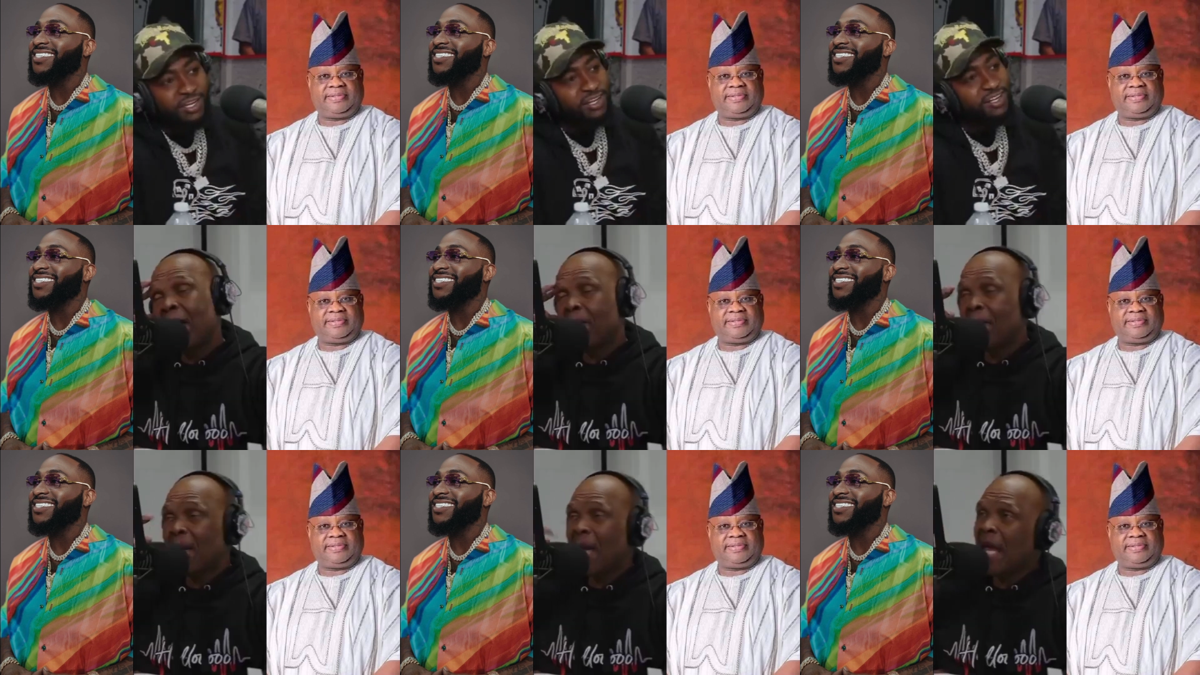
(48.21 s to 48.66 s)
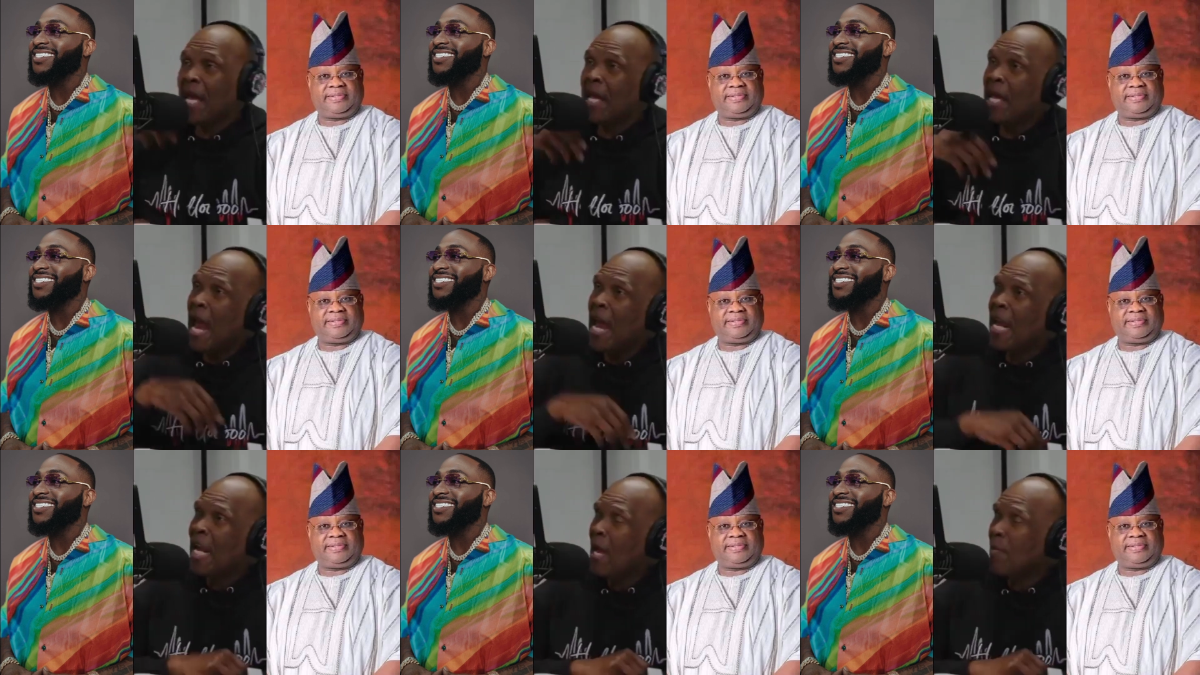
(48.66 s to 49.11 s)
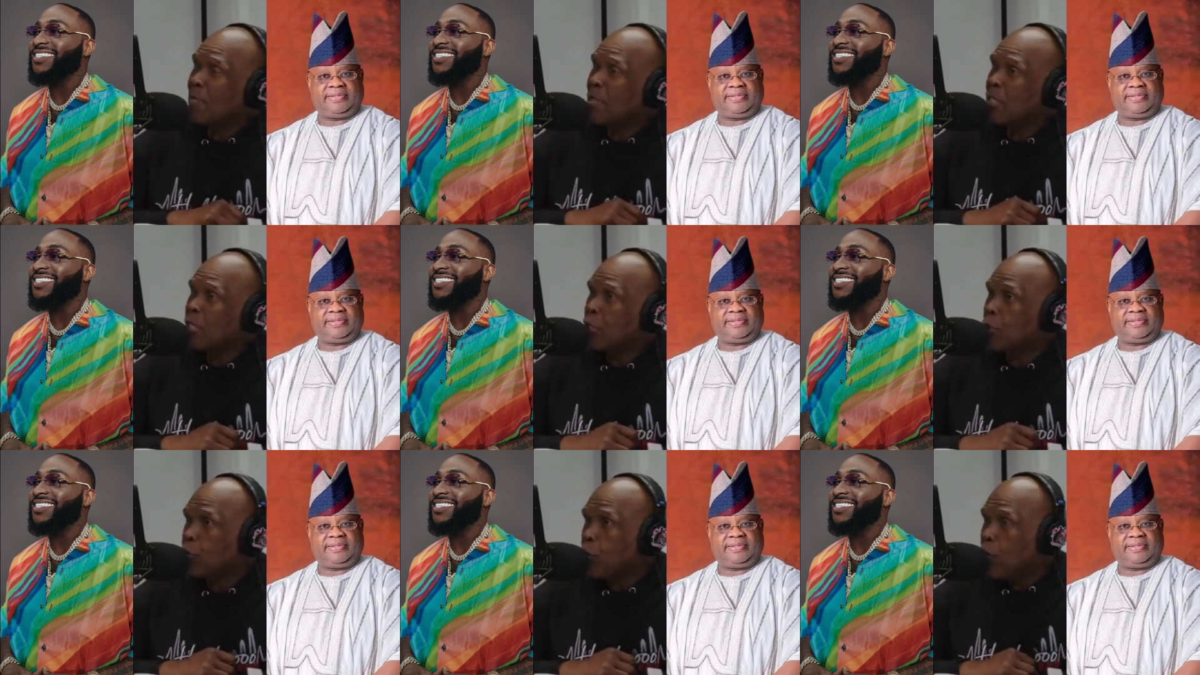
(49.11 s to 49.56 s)
Speaker 1: Hey man, and I'm
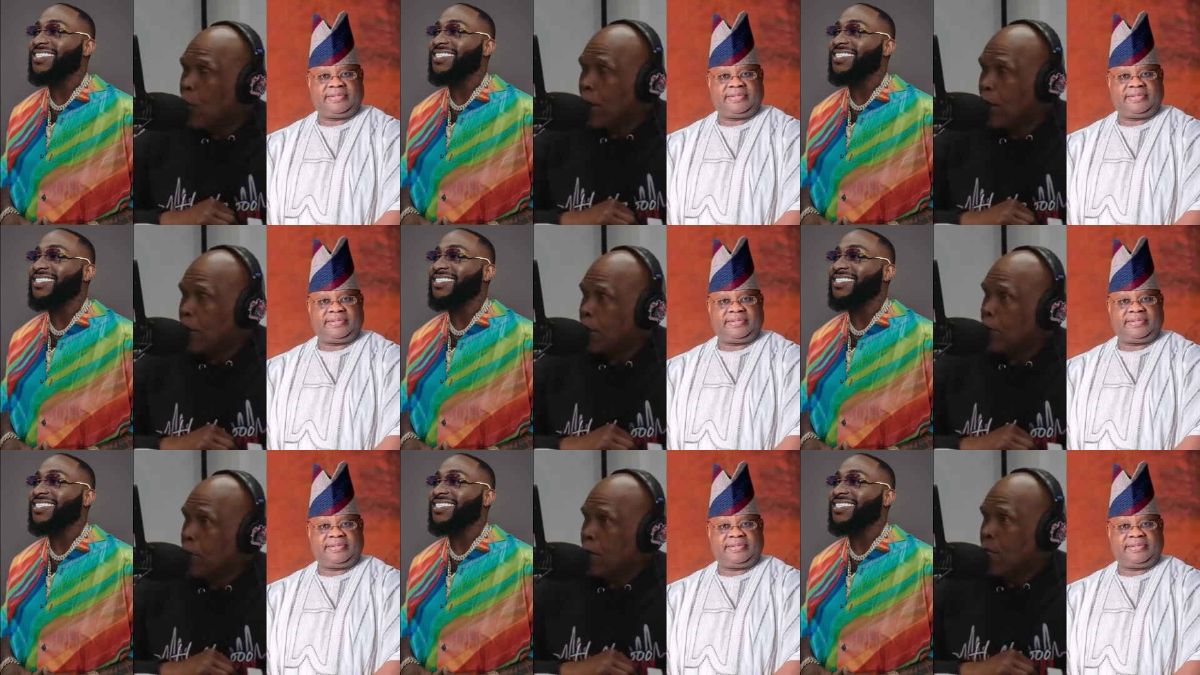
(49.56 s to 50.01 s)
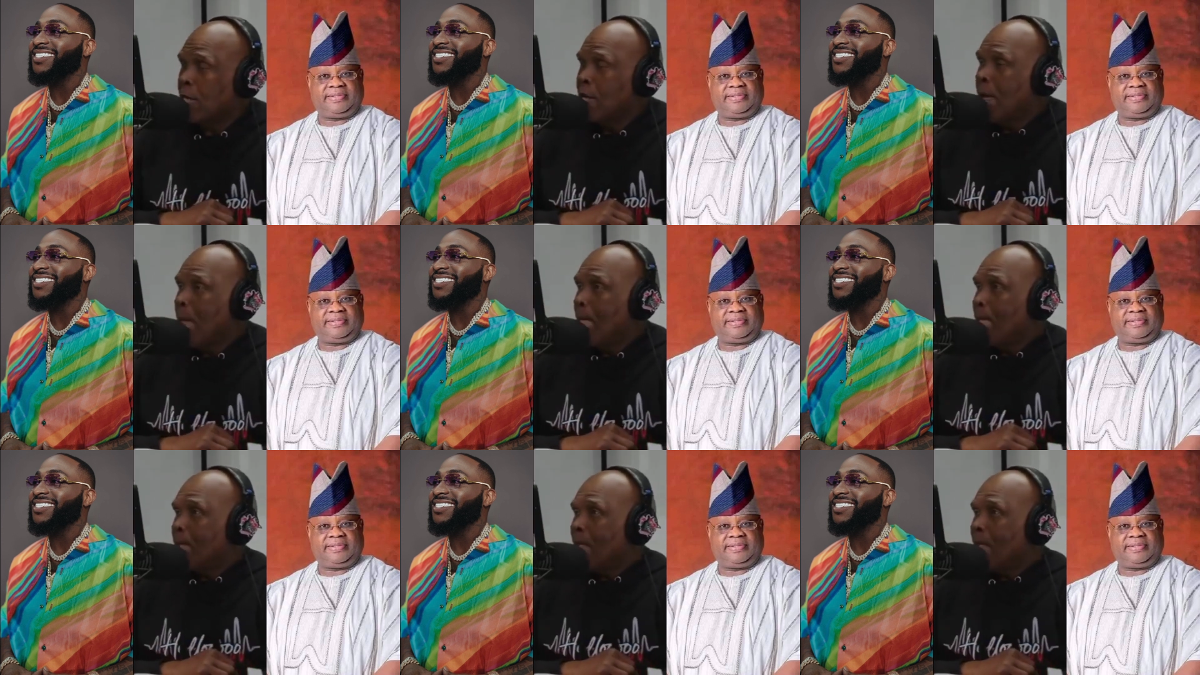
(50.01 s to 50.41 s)
just wondering.